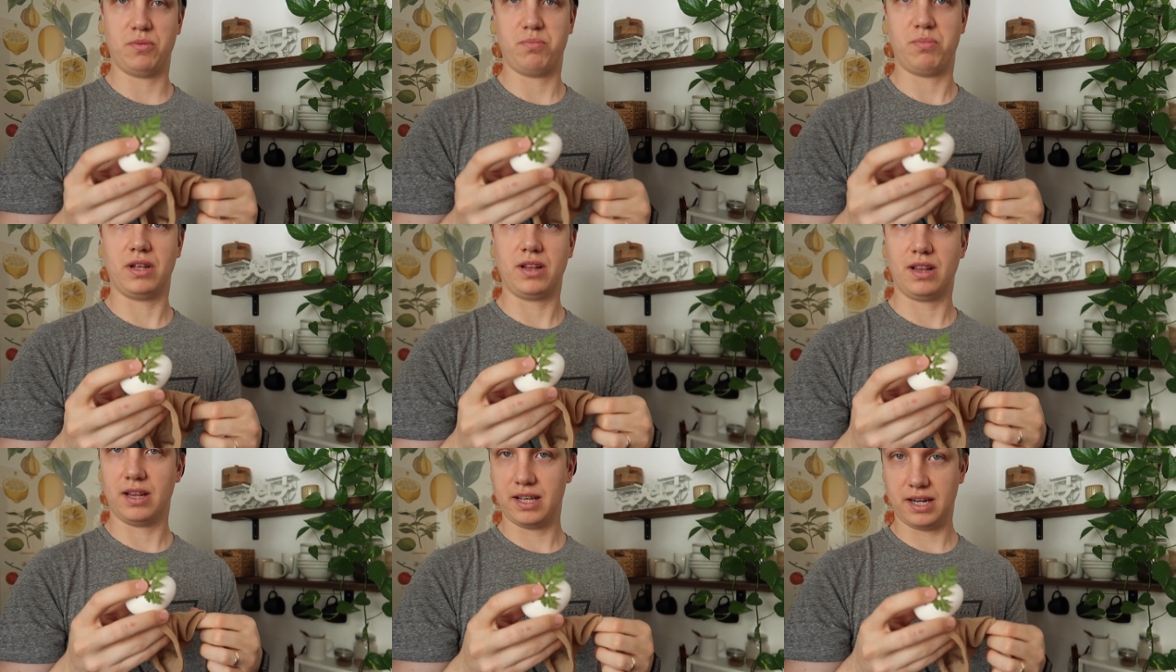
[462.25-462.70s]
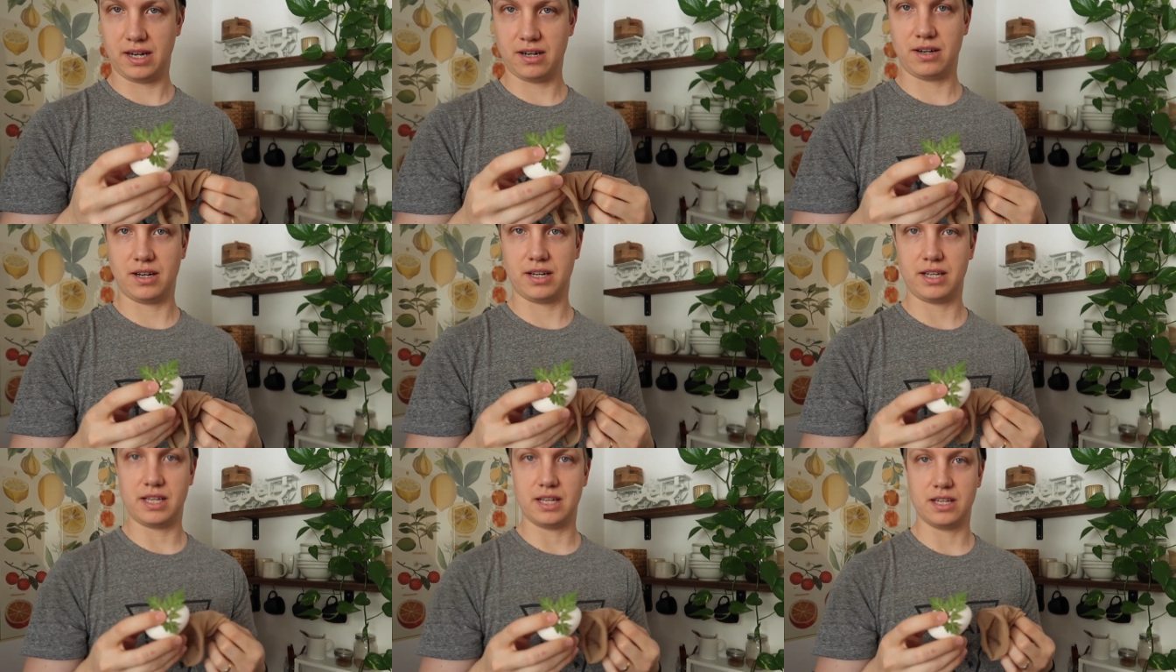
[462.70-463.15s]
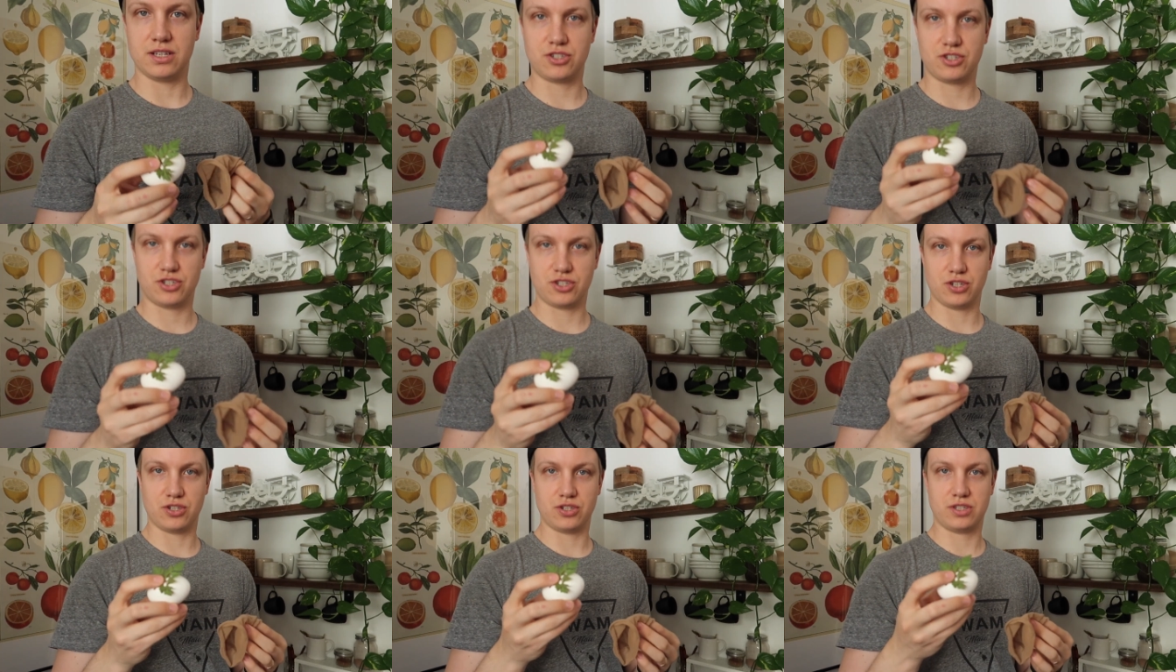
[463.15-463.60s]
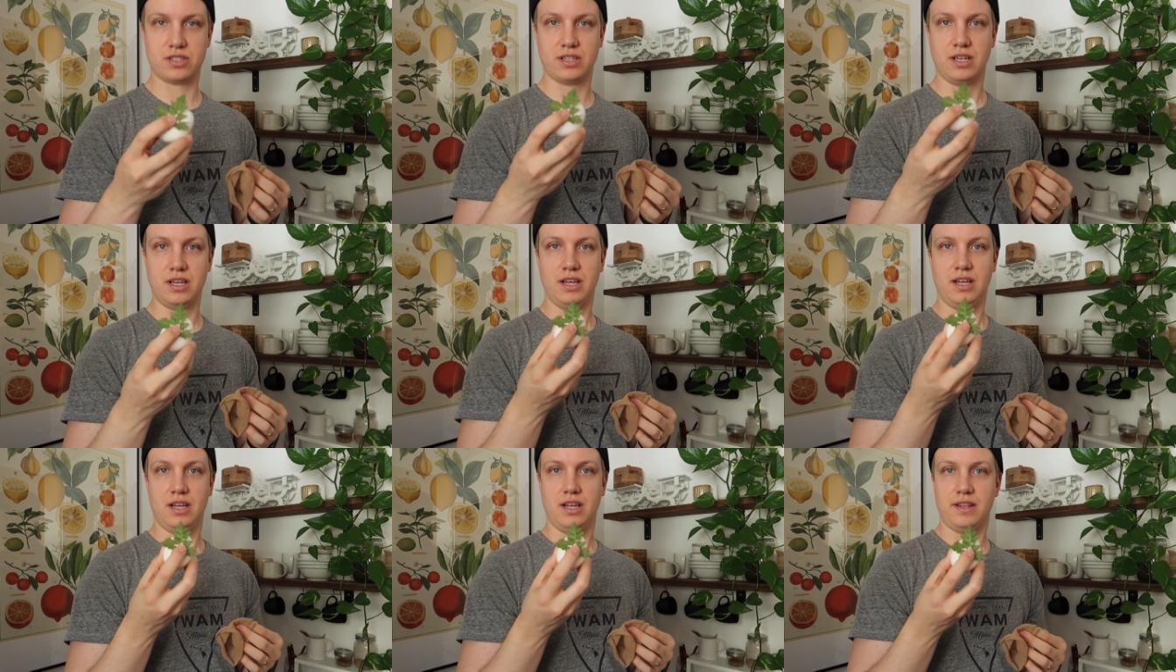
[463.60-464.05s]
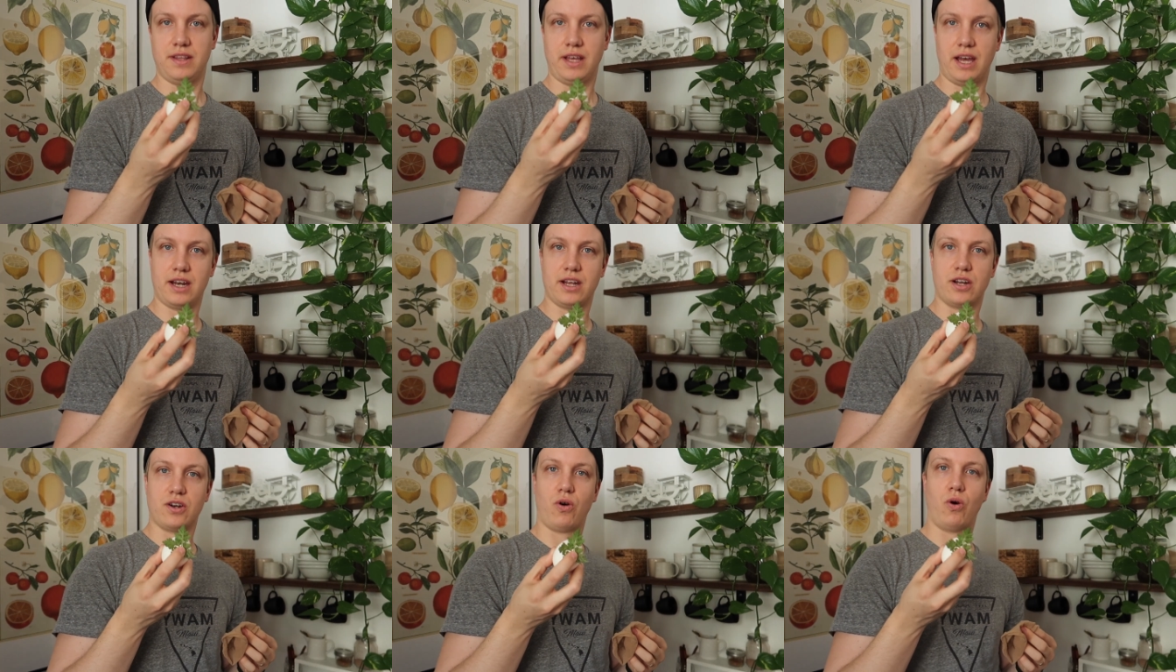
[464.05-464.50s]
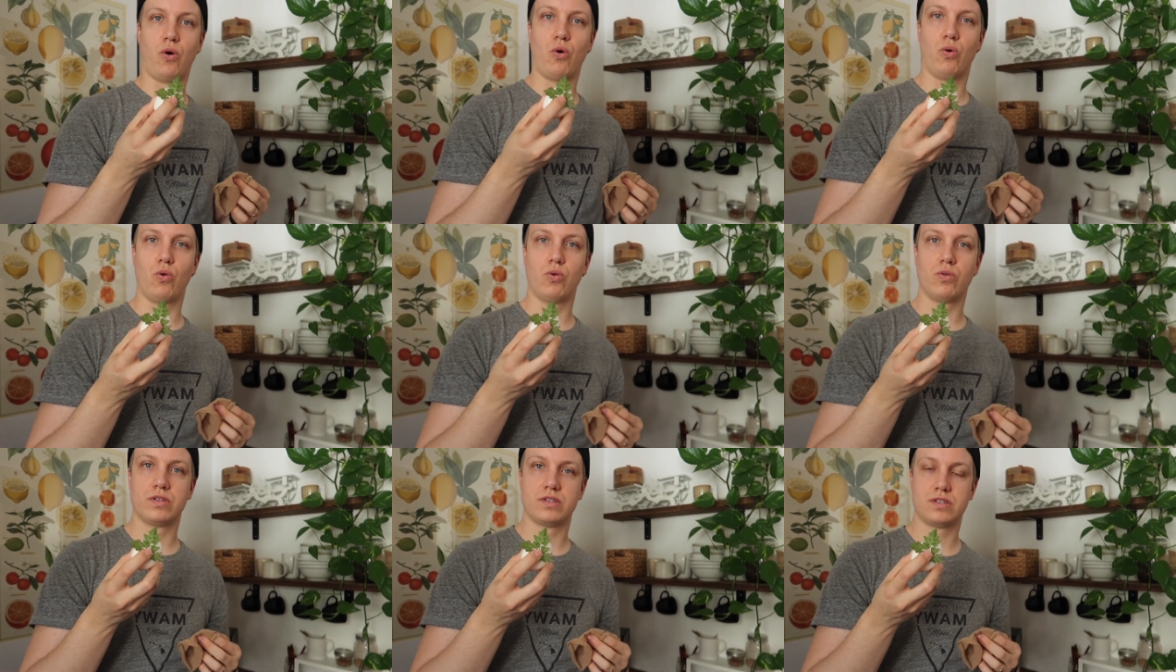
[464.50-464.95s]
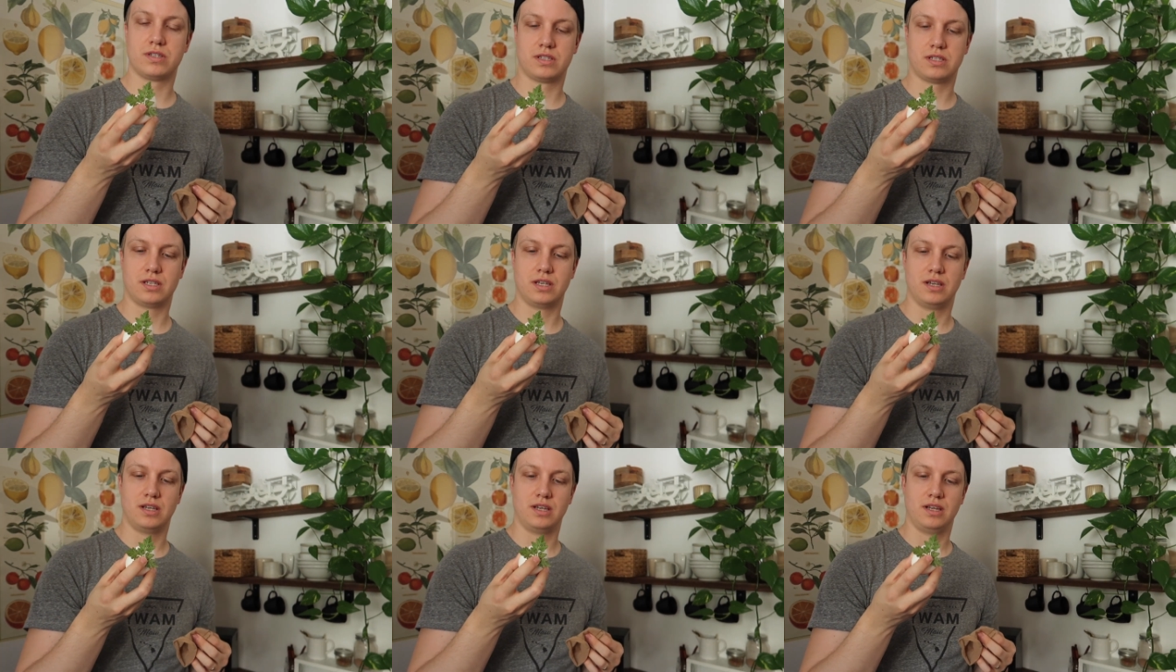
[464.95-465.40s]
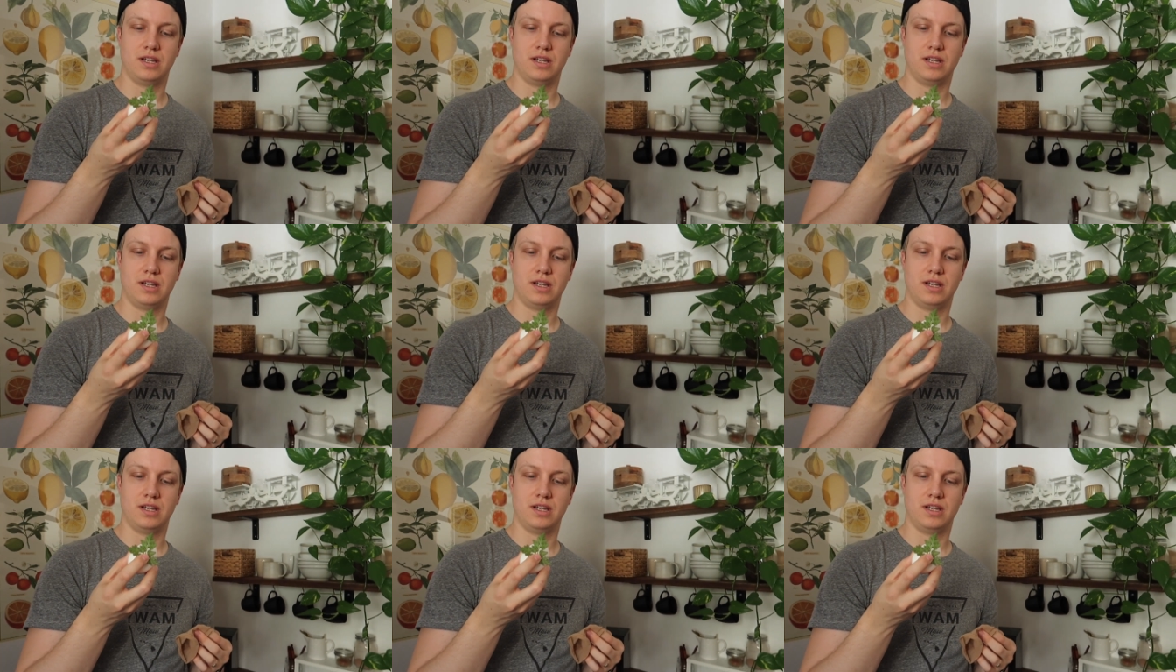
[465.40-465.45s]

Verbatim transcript: But literally, it's just that it holds